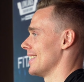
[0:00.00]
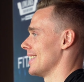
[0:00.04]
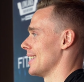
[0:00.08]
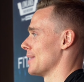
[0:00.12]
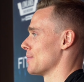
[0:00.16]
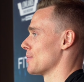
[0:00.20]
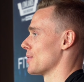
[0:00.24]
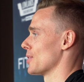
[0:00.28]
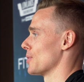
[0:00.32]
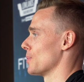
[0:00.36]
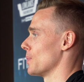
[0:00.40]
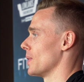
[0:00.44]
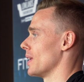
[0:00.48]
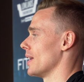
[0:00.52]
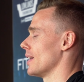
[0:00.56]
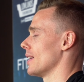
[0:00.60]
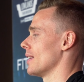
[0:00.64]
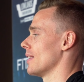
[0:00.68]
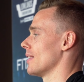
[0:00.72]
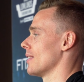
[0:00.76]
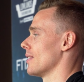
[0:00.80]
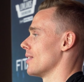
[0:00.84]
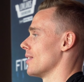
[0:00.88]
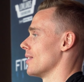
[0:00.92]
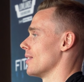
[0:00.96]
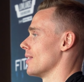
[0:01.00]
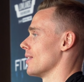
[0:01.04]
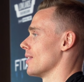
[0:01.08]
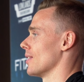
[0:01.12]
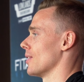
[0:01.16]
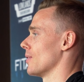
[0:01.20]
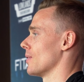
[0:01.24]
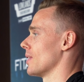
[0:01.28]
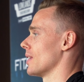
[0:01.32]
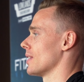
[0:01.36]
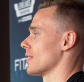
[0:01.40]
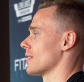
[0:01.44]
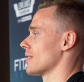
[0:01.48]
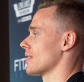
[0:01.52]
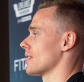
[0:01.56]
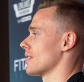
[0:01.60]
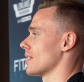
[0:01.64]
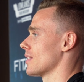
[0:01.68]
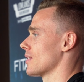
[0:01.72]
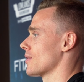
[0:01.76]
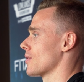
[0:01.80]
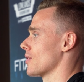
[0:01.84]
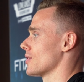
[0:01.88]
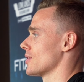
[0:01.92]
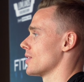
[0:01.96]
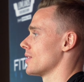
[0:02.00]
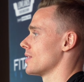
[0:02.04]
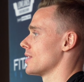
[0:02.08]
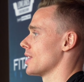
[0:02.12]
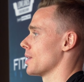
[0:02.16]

I'm going to win the Lowland CrossFit